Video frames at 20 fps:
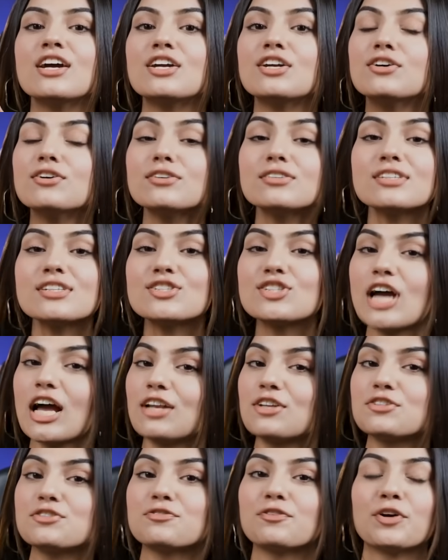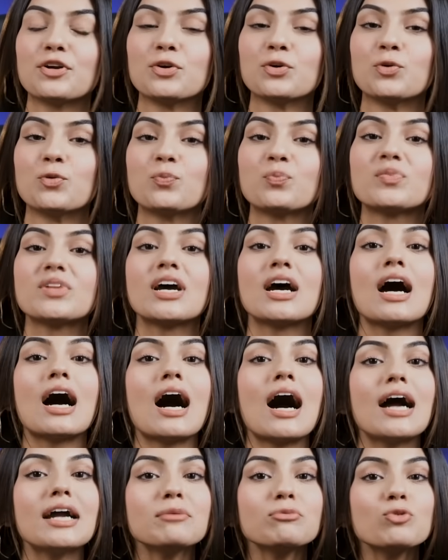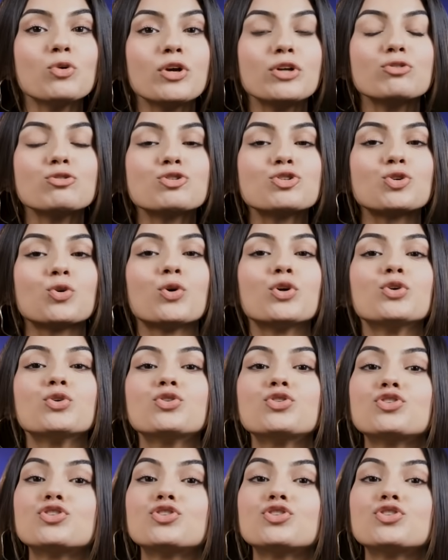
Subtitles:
Here is a challenge for you. I'm going to show you